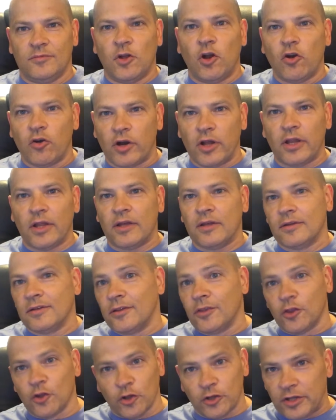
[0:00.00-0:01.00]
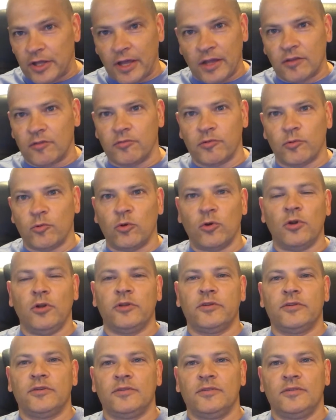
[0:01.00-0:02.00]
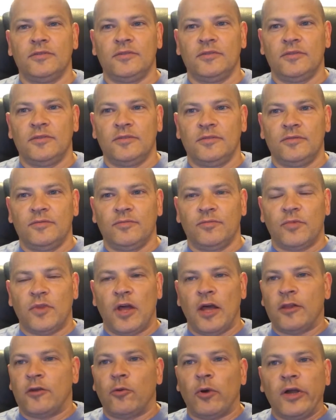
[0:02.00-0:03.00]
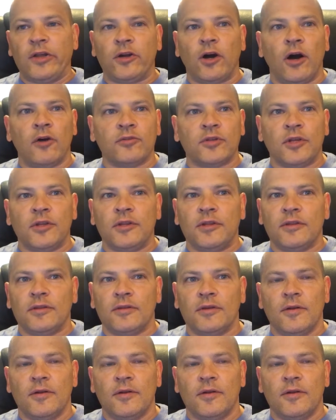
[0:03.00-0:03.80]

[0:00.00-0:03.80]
Really, not the end of the world. And quite often,